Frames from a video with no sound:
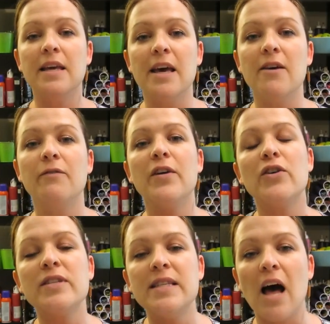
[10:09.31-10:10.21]
give
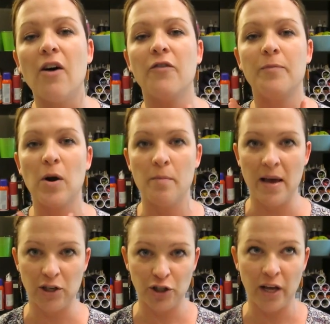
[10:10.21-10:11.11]
yourself
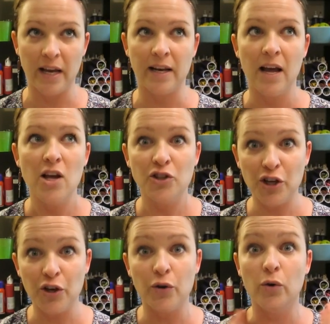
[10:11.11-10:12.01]
permission
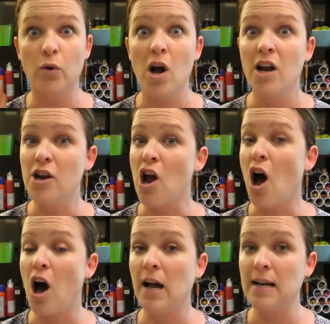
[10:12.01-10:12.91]
to
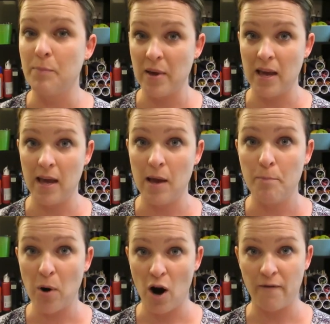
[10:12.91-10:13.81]
not be
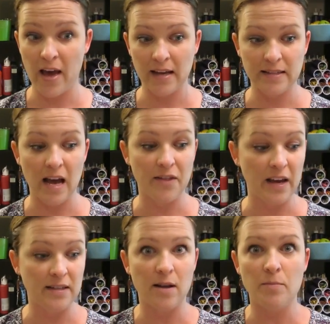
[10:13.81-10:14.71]
perfect. I
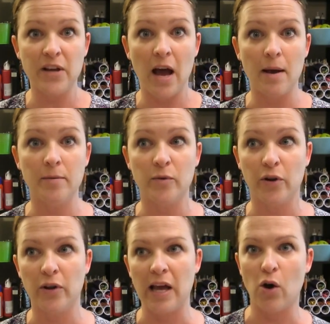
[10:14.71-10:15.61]
think sometimes when
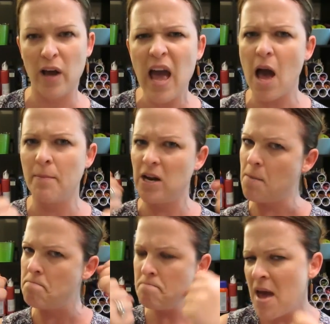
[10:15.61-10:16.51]
you're like, okay, I'm going
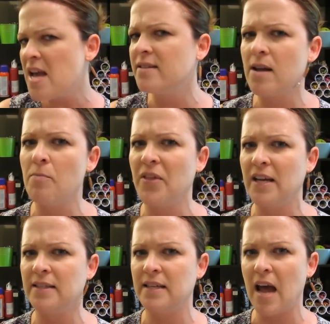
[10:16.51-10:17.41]
to make
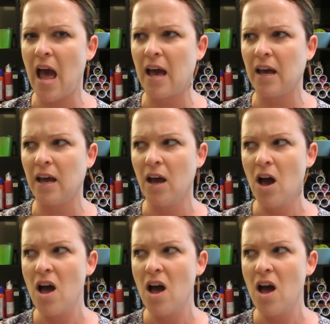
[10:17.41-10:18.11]
something today,